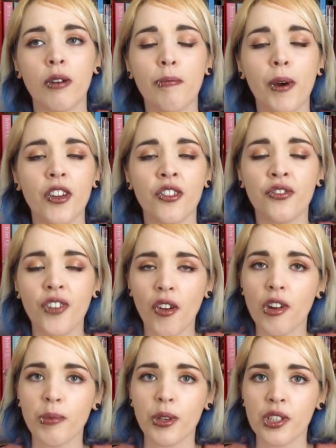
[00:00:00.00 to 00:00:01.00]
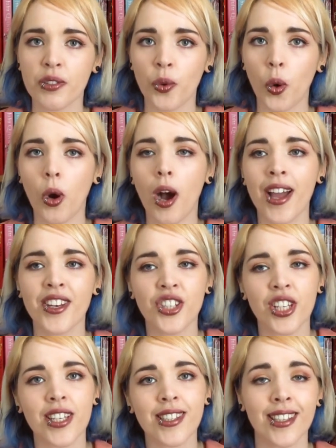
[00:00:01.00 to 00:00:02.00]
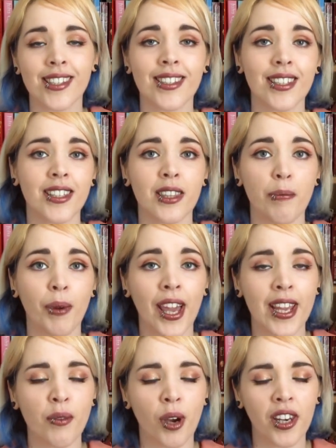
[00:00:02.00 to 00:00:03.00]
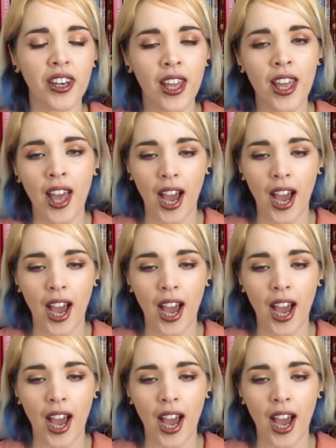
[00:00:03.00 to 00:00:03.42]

are both very beautiful and she is considered the plain one